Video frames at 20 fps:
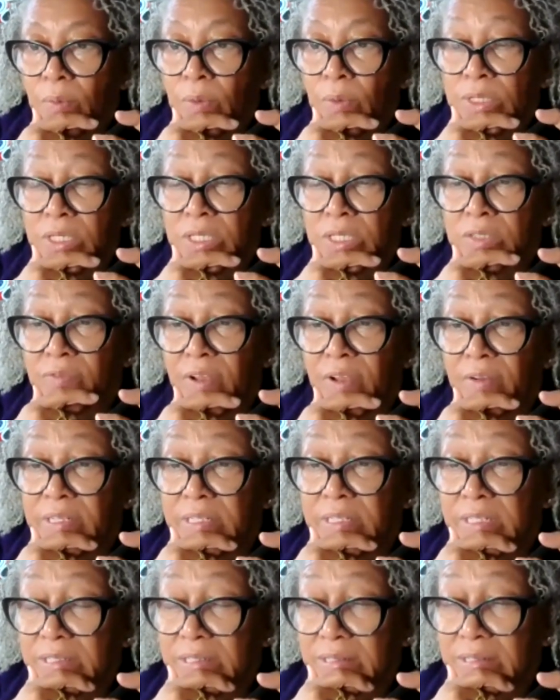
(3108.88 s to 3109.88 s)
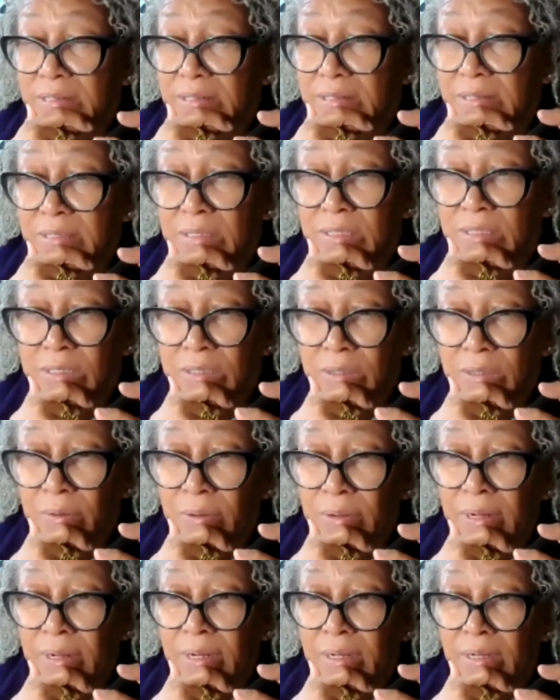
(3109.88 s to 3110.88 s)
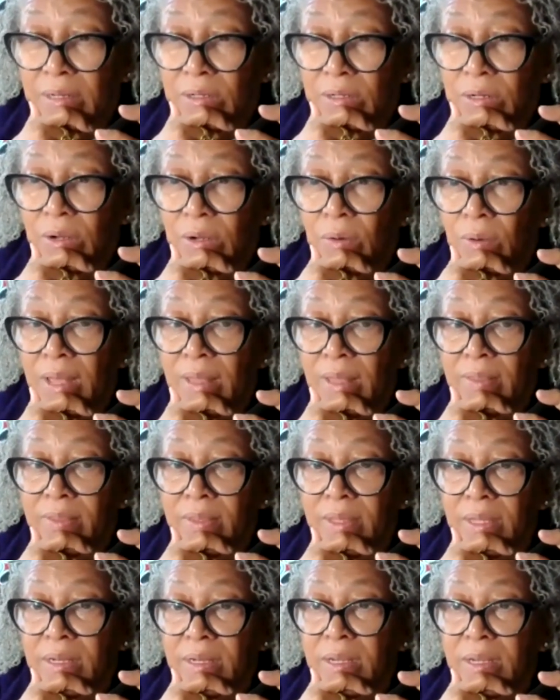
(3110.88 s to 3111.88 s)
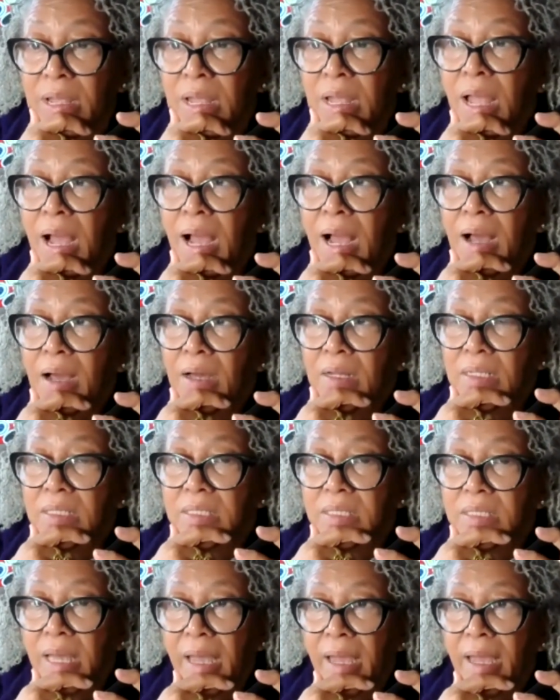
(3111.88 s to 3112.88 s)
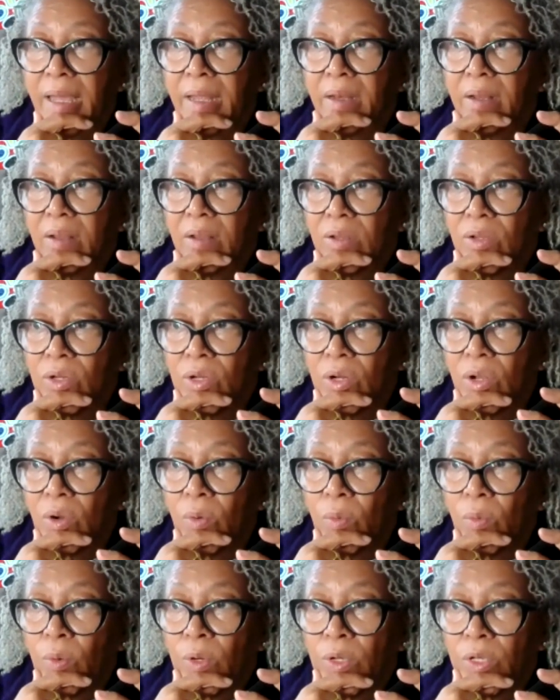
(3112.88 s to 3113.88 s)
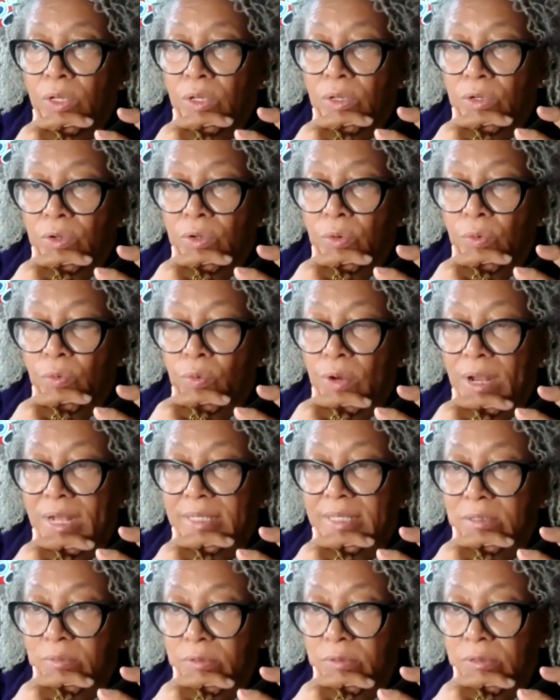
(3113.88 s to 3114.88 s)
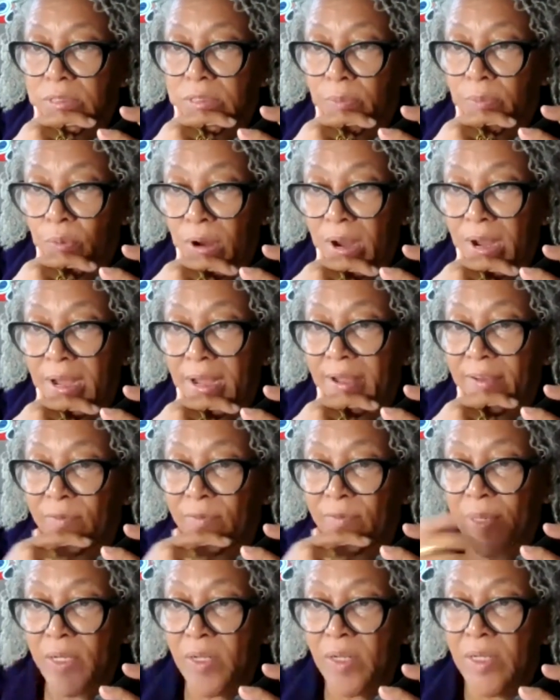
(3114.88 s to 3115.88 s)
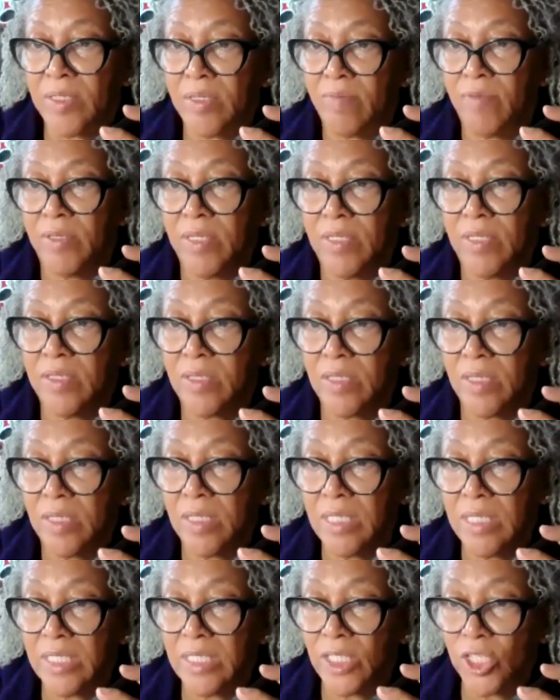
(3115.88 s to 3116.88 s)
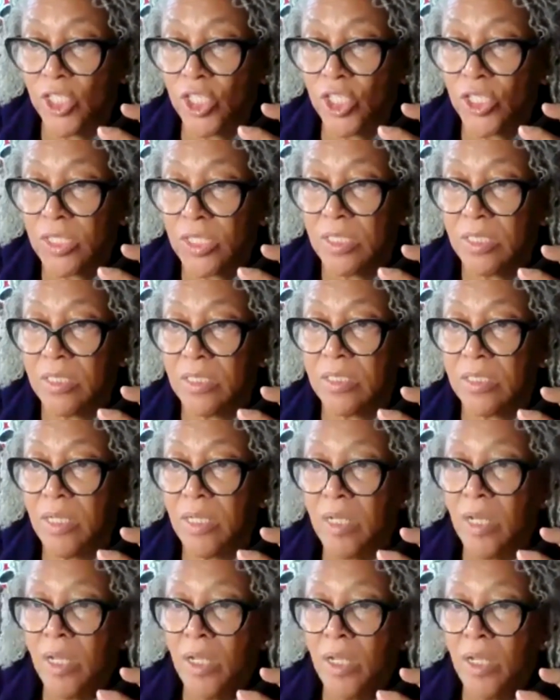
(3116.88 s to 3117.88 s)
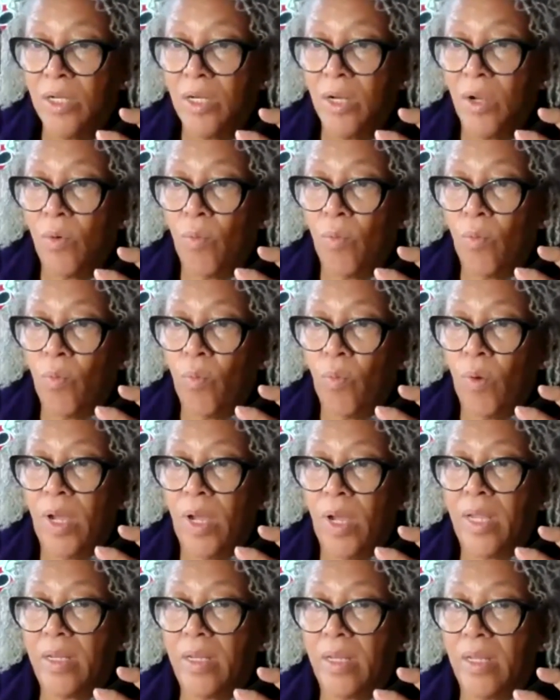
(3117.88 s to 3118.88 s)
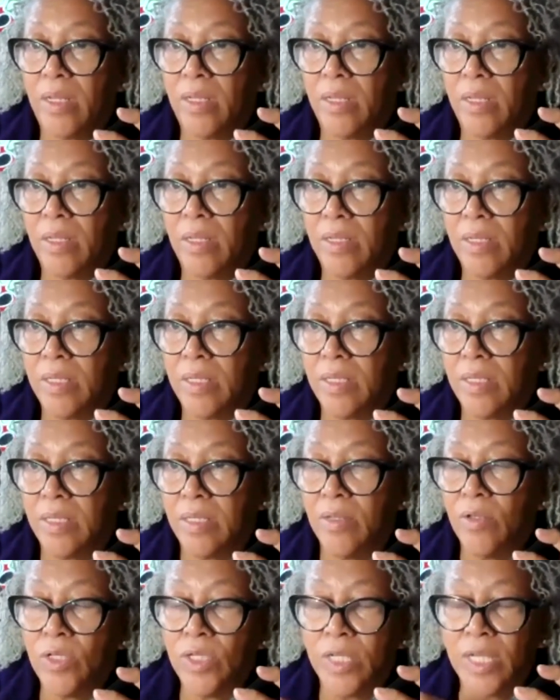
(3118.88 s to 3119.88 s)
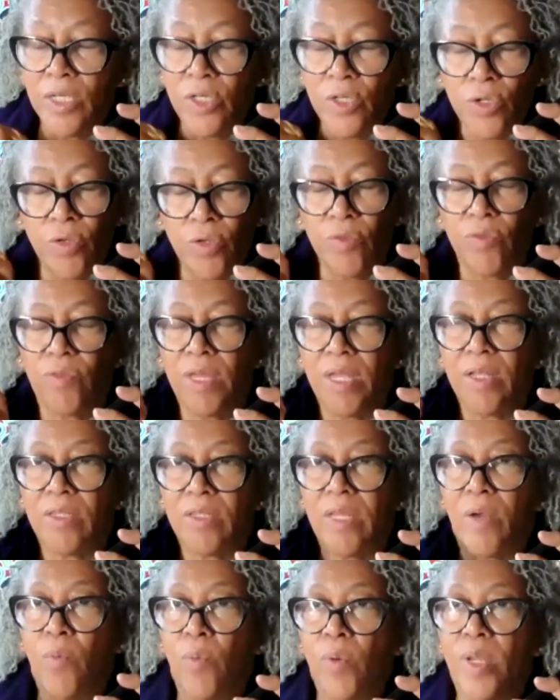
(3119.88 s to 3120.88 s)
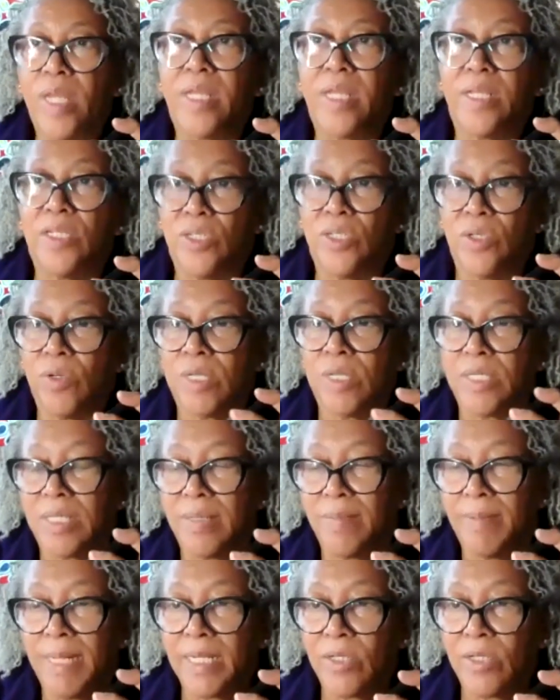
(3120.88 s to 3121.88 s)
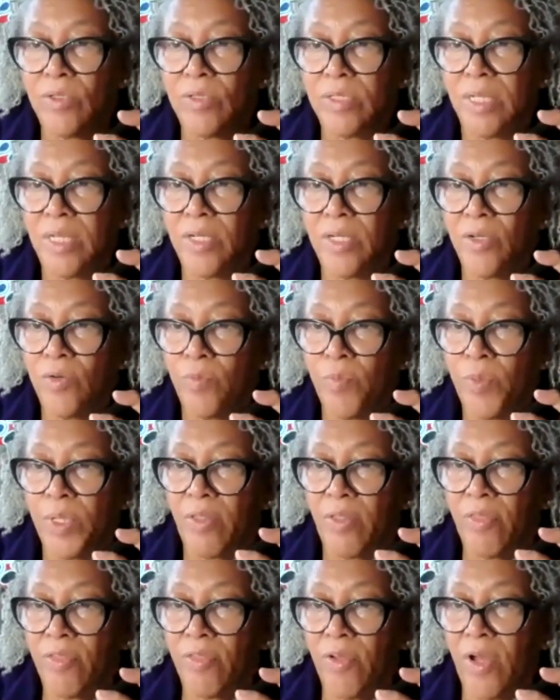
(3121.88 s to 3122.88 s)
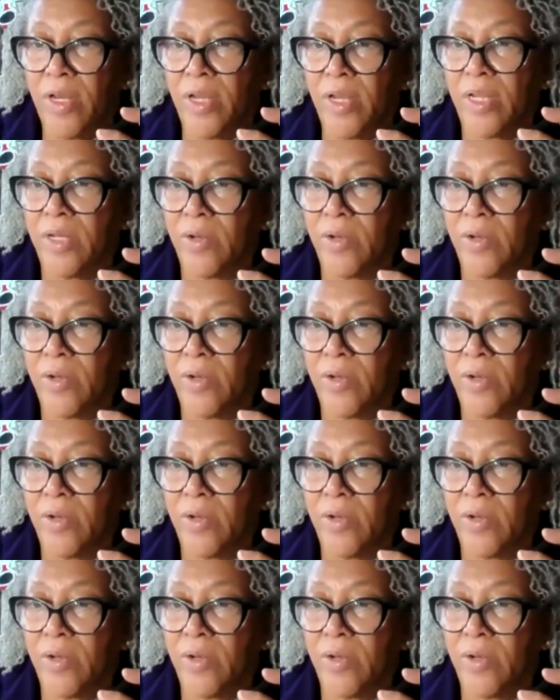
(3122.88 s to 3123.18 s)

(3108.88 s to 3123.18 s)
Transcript: which is very disconcerting, and then how does that, when you're rest deprived because of these conditions, what do you think that we can do? Because I'm like you saying, put a thought